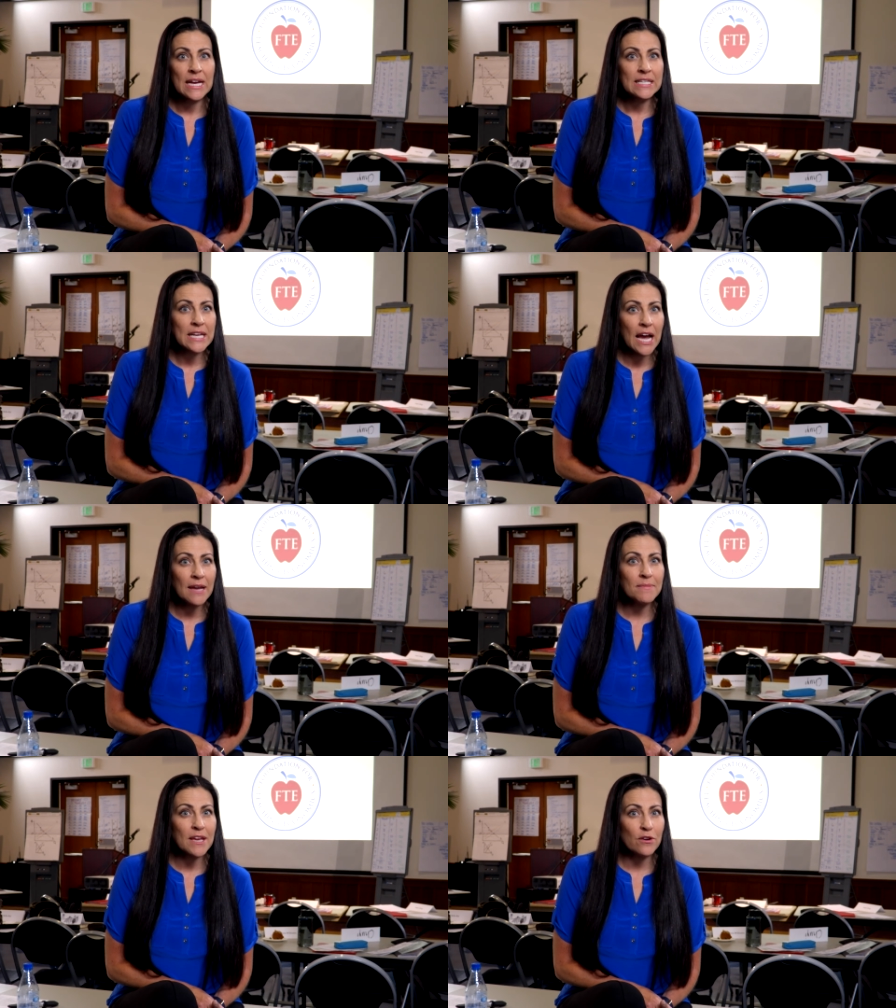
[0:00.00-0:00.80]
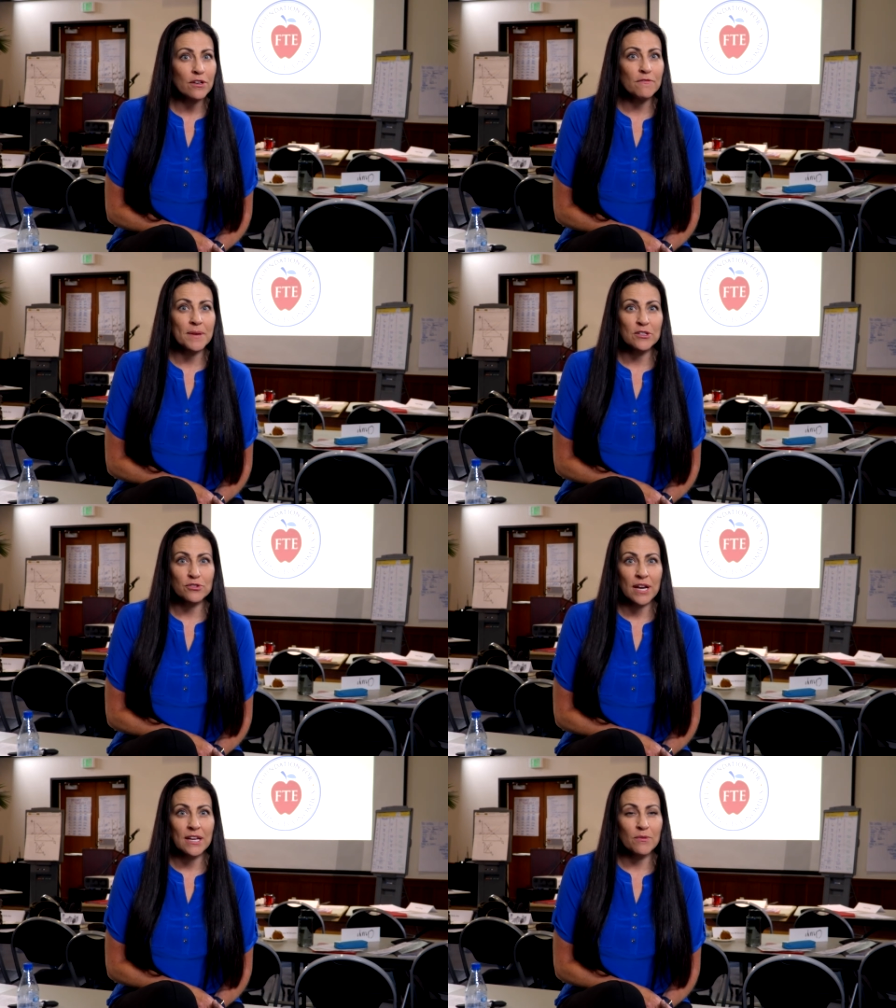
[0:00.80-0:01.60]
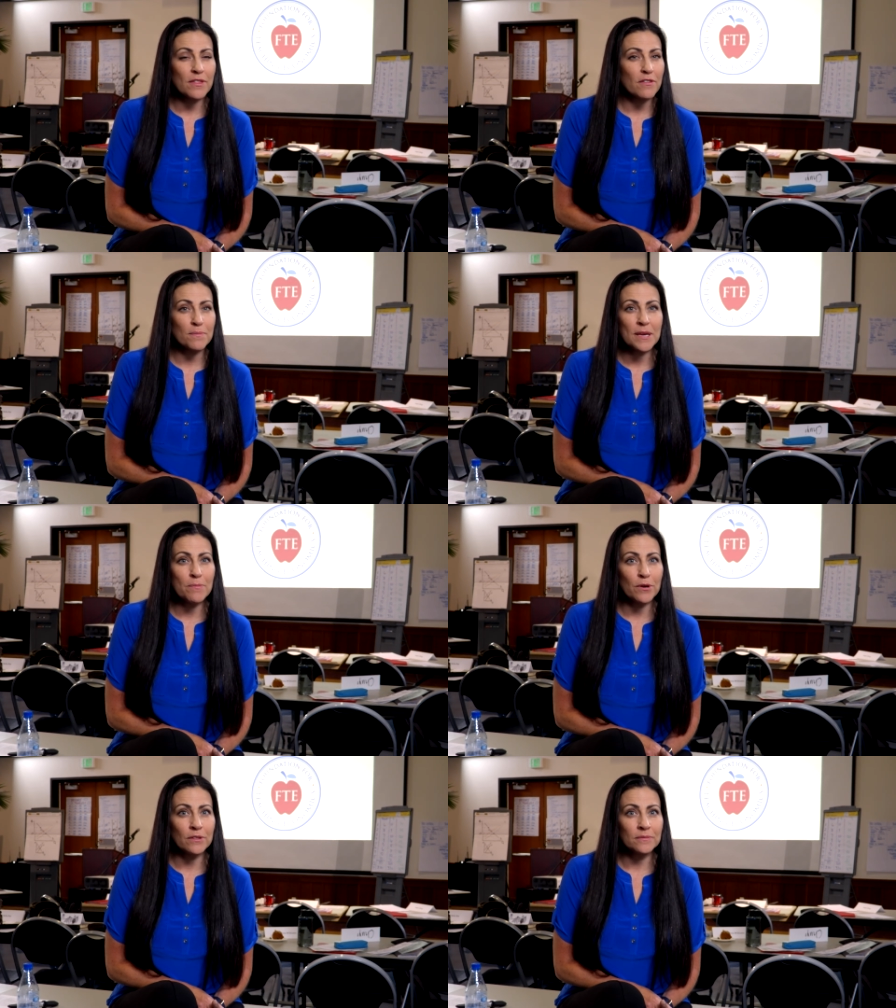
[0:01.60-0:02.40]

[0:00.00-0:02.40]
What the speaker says: time they could have been trading with other people.